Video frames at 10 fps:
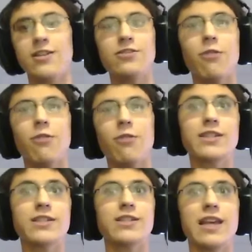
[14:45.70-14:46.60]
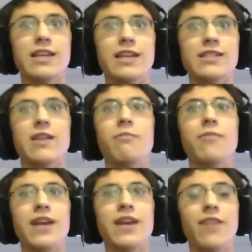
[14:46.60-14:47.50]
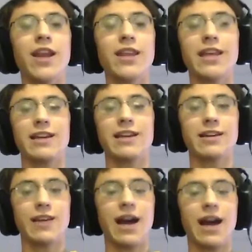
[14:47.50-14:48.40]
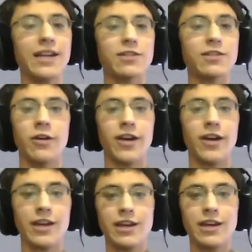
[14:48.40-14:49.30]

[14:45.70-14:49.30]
Because there's always some innovative thing like iToy.